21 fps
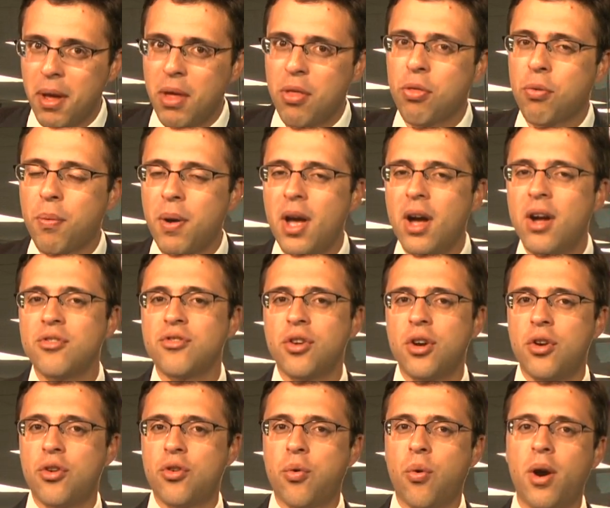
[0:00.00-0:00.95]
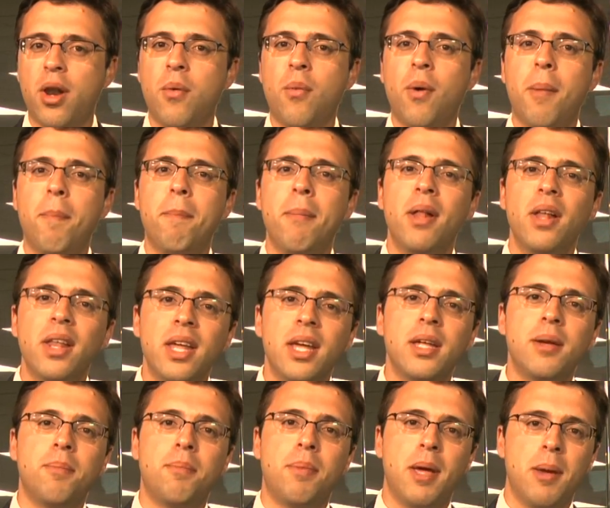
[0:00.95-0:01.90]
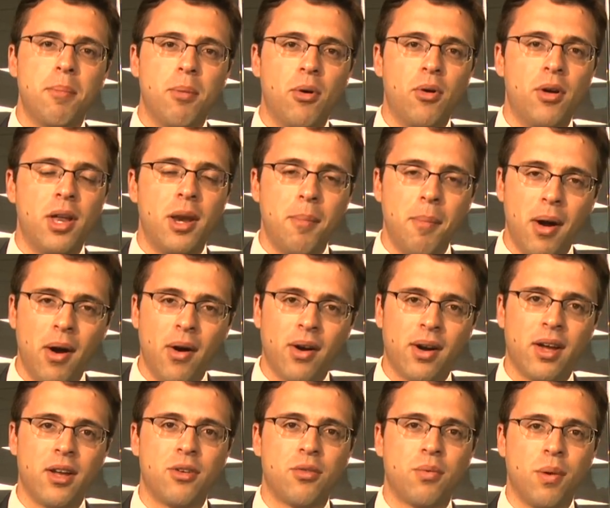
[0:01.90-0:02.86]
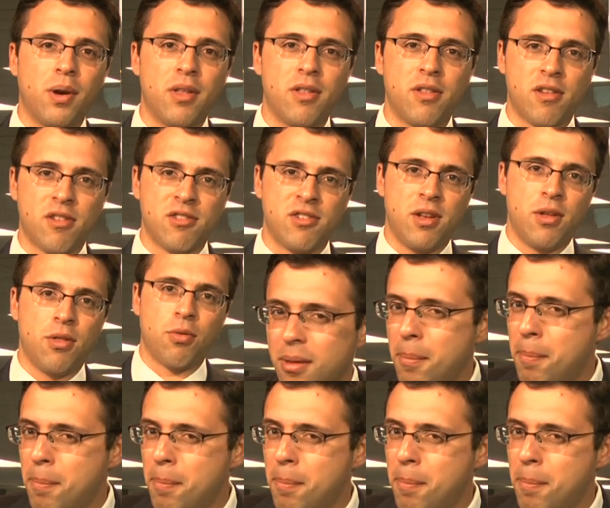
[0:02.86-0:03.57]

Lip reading: be 321 million people in America in 2016.